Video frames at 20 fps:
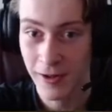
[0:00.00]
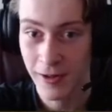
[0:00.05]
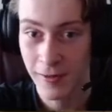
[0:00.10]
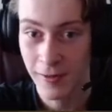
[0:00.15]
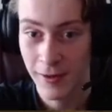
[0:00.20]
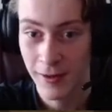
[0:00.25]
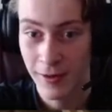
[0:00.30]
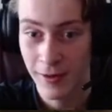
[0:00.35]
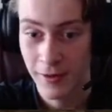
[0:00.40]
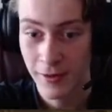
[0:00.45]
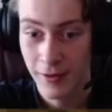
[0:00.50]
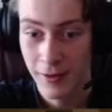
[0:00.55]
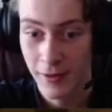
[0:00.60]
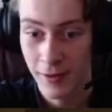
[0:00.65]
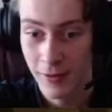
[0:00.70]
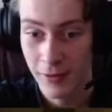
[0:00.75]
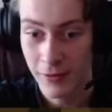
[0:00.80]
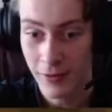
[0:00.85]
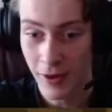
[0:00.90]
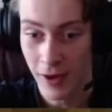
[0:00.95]
So how this
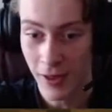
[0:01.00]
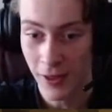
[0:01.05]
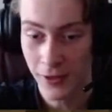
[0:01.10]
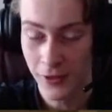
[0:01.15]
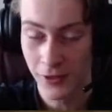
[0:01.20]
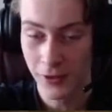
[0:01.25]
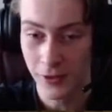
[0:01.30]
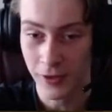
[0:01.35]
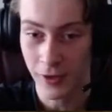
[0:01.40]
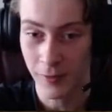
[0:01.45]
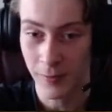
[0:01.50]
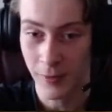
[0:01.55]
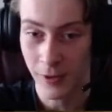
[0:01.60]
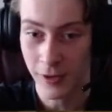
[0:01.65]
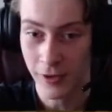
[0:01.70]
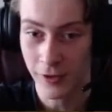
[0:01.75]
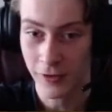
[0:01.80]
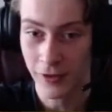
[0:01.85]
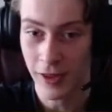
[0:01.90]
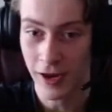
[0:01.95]
is gonna work is that I'm just
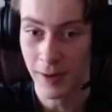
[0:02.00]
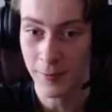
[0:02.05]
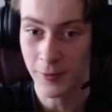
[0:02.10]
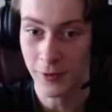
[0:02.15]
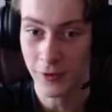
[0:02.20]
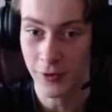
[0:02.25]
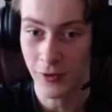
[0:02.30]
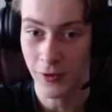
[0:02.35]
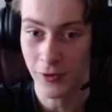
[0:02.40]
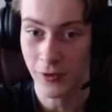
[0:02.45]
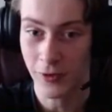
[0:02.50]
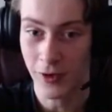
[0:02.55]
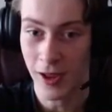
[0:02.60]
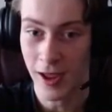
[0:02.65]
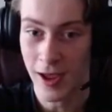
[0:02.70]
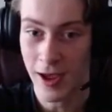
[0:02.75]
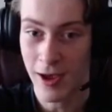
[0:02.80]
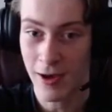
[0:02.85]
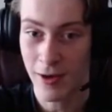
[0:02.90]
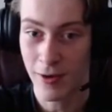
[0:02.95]
going to have,
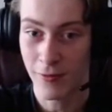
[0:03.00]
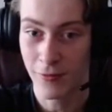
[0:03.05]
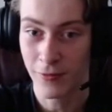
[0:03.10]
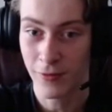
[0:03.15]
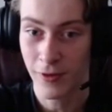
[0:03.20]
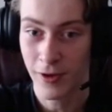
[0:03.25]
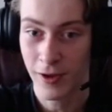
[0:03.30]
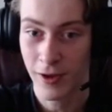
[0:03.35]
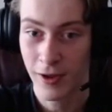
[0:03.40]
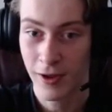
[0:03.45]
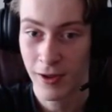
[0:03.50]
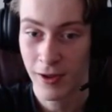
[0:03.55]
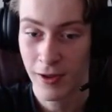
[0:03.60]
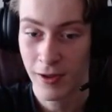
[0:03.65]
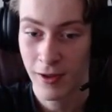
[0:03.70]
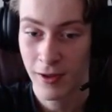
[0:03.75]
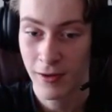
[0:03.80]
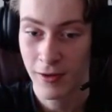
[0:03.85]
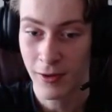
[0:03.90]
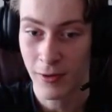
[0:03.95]
no, not
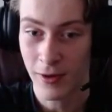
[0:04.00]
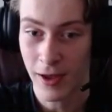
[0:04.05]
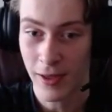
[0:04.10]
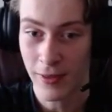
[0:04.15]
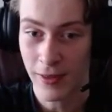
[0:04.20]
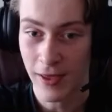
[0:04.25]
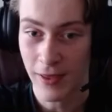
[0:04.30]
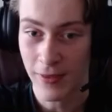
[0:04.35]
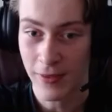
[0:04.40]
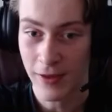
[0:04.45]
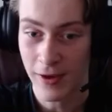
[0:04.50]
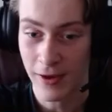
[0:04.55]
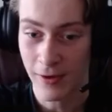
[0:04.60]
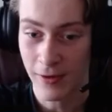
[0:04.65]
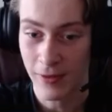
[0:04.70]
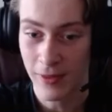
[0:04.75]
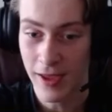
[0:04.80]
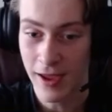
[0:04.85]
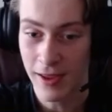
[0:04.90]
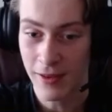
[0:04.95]
that
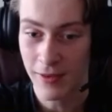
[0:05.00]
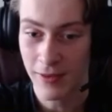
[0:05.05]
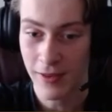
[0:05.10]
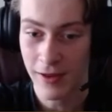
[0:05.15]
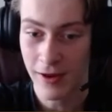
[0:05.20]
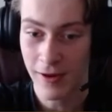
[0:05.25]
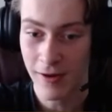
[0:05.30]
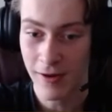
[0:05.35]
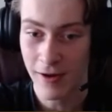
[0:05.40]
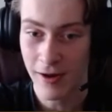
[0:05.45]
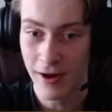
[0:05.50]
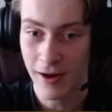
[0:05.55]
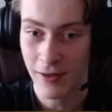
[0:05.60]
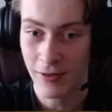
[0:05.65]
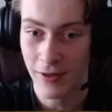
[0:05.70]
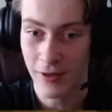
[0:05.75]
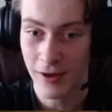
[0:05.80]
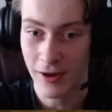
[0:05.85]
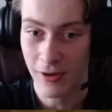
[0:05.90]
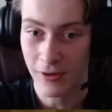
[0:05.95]
there, and then I'll get rid
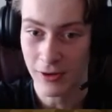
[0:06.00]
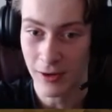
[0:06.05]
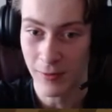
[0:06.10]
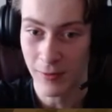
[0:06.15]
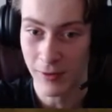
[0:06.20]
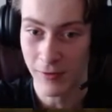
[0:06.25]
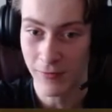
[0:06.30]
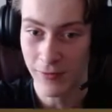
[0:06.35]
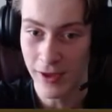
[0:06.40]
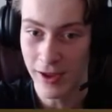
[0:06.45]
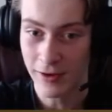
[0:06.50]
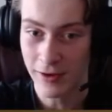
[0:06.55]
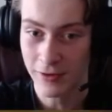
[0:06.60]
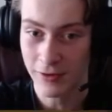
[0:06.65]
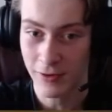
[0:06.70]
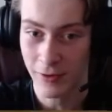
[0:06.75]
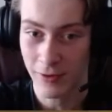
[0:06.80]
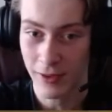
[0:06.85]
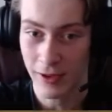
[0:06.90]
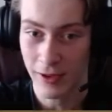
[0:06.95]
of that, so then
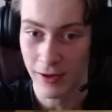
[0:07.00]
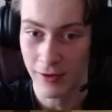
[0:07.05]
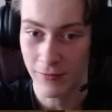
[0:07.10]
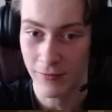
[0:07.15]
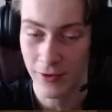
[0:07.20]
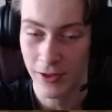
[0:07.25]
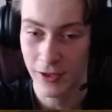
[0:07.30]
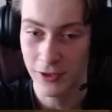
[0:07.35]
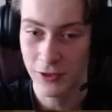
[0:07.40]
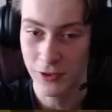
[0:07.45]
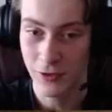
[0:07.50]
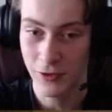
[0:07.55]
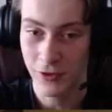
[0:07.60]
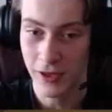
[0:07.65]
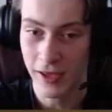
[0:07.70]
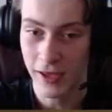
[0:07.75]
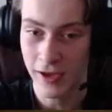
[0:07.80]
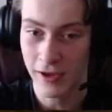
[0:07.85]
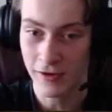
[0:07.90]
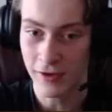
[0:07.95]
villagers can't
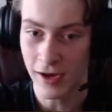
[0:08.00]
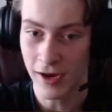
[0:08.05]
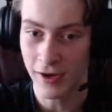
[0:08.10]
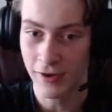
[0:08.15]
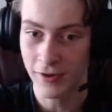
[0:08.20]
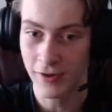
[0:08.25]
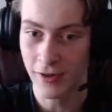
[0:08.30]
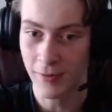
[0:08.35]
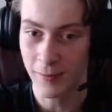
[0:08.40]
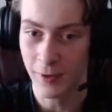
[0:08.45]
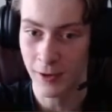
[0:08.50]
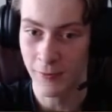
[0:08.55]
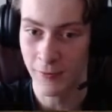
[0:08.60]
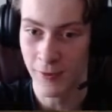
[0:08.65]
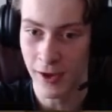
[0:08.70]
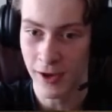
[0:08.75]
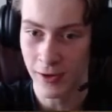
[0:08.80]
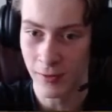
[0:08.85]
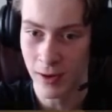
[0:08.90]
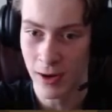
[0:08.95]
exit, but if I crouch,
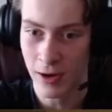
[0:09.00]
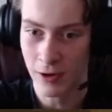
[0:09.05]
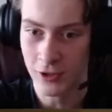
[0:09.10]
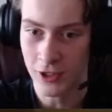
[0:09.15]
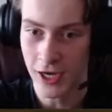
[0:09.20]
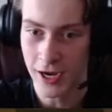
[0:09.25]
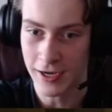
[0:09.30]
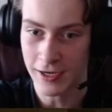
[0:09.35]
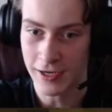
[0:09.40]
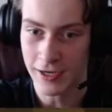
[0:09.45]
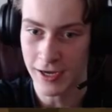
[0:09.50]
I can.